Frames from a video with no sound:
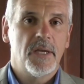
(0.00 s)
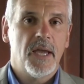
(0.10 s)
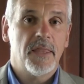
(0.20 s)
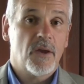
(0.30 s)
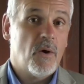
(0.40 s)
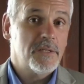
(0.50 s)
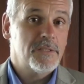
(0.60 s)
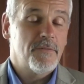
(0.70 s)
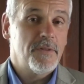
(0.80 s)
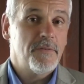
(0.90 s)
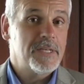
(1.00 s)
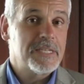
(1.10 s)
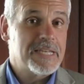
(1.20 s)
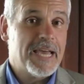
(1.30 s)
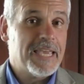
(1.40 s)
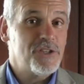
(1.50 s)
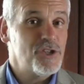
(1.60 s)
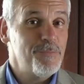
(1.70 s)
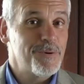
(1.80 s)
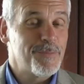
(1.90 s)
and the cost of living does not get
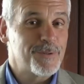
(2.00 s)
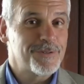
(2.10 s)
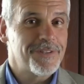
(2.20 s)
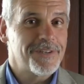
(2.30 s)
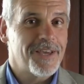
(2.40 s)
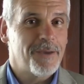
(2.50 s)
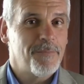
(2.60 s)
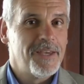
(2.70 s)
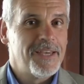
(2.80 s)
cheaper most of the time.